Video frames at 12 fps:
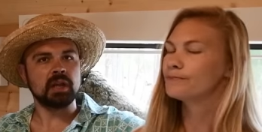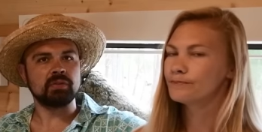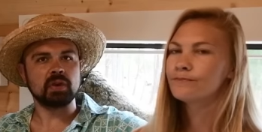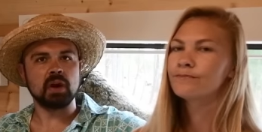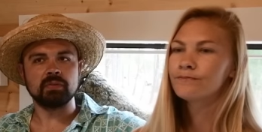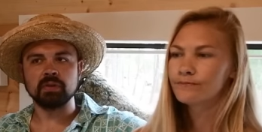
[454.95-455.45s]
Speaker 1: have
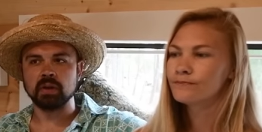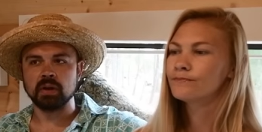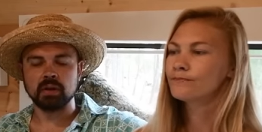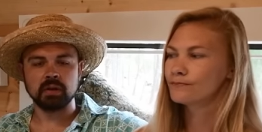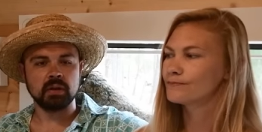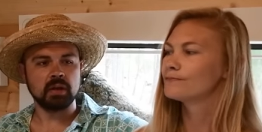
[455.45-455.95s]
coffee
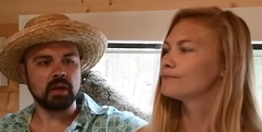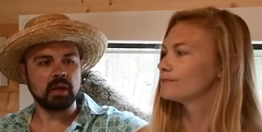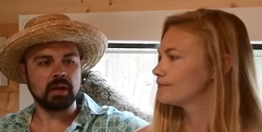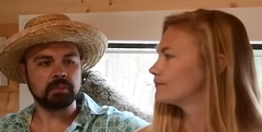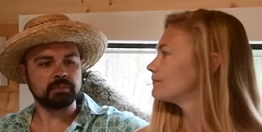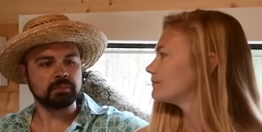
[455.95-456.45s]
on.
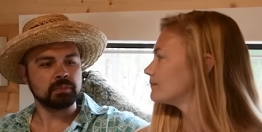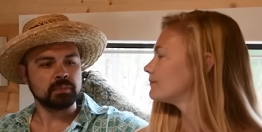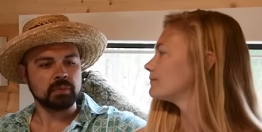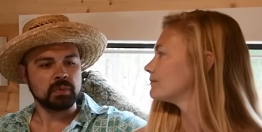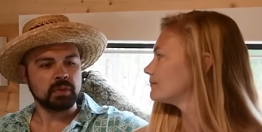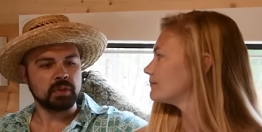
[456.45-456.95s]
Um,
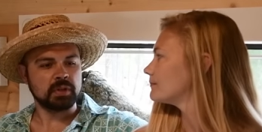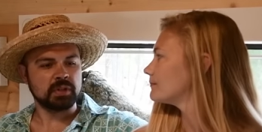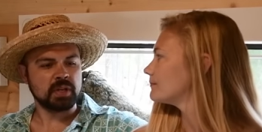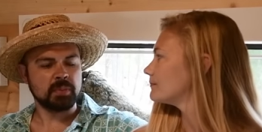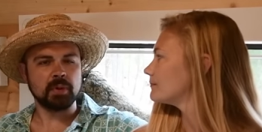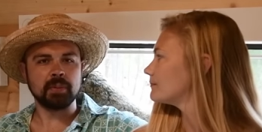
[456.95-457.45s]
a
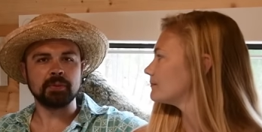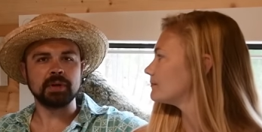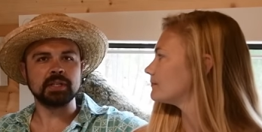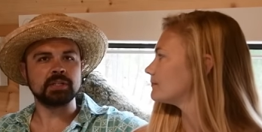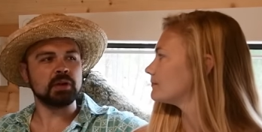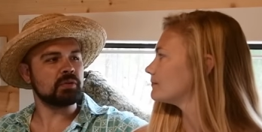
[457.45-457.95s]
couple
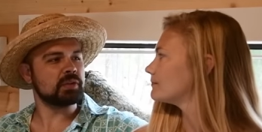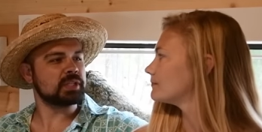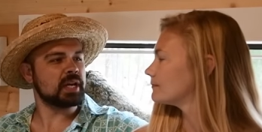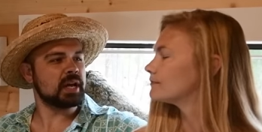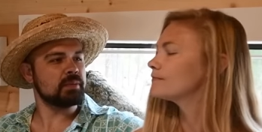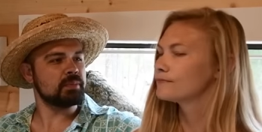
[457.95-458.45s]
upgrades over
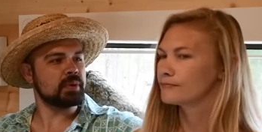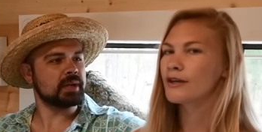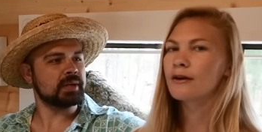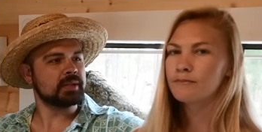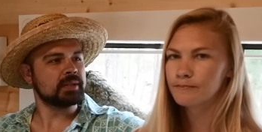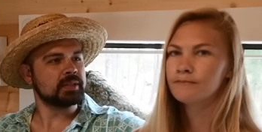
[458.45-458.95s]
time, but
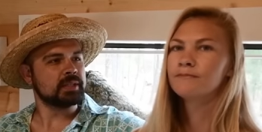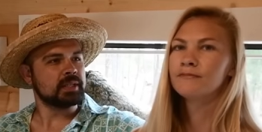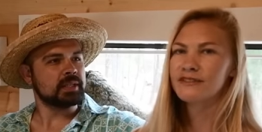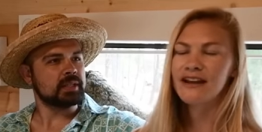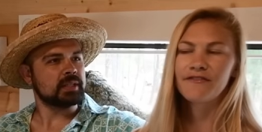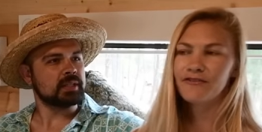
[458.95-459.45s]
yeah.
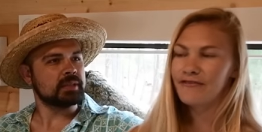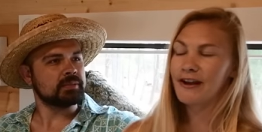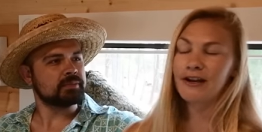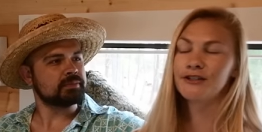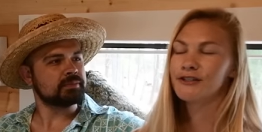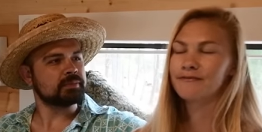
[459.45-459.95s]
Speaker 2: it's never
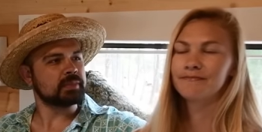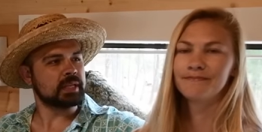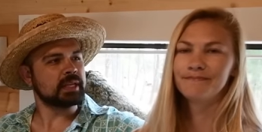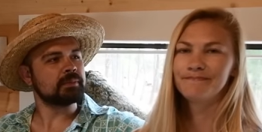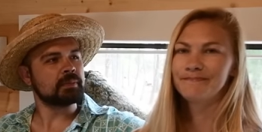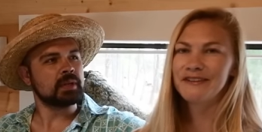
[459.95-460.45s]
finished.
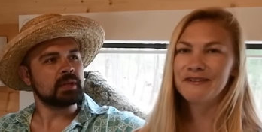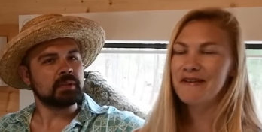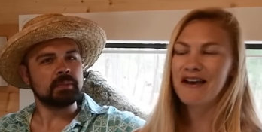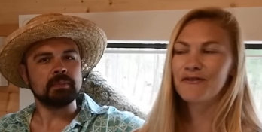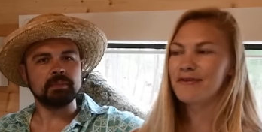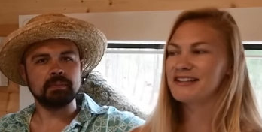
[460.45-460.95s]
Yeah.
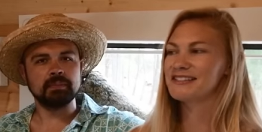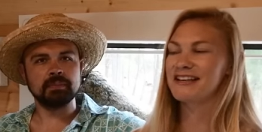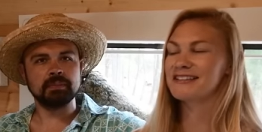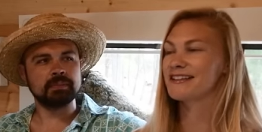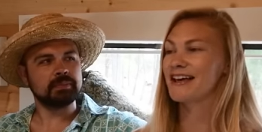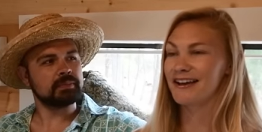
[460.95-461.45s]
Everybody
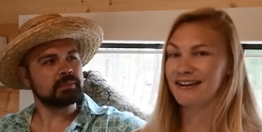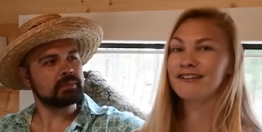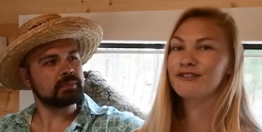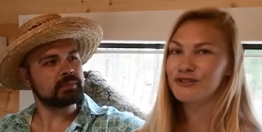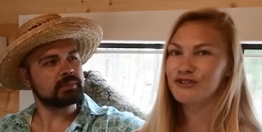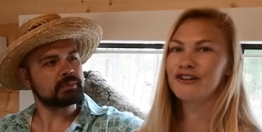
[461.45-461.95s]
says that, and
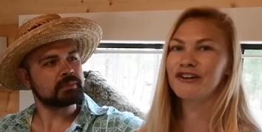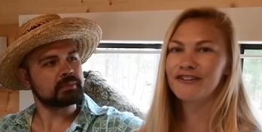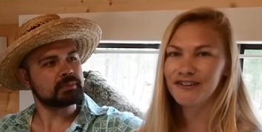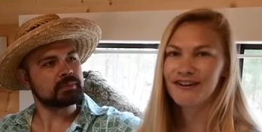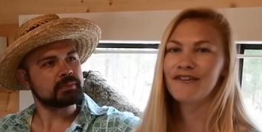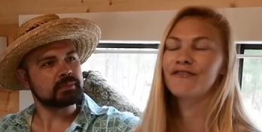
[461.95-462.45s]
it's true.
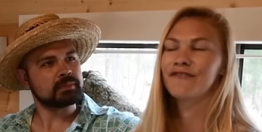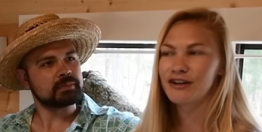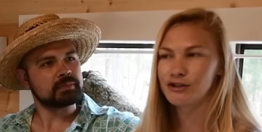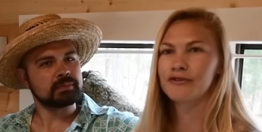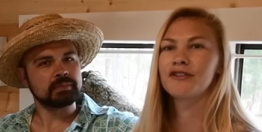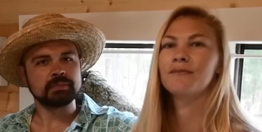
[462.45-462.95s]
You're never
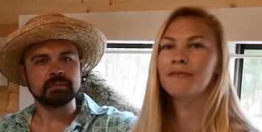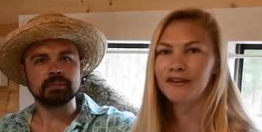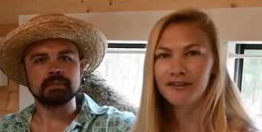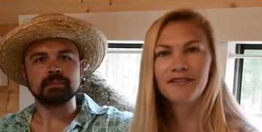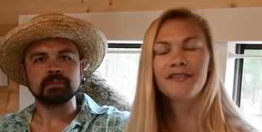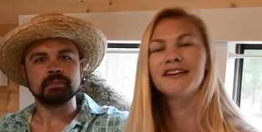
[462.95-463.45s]
finished with your
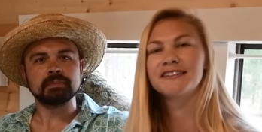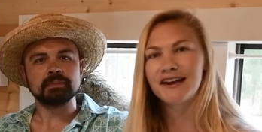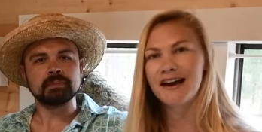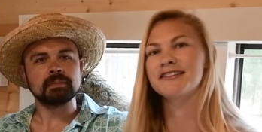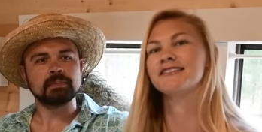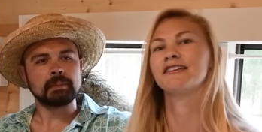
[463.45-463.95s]
build. Things
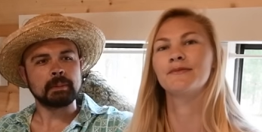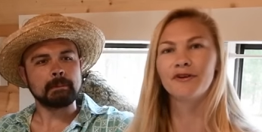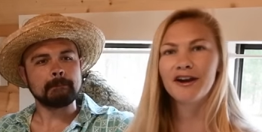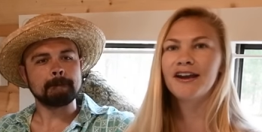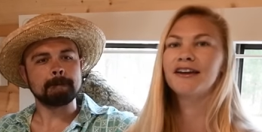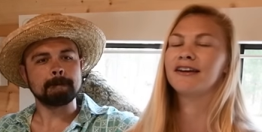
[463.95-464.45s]
constantly
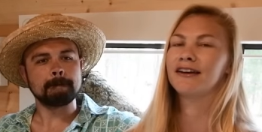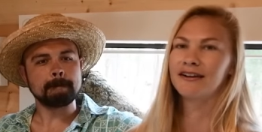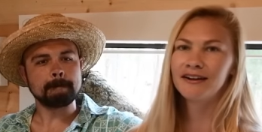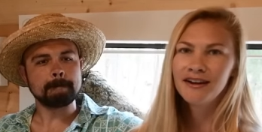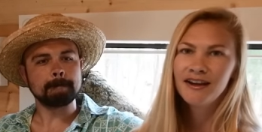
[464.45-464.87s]
break, and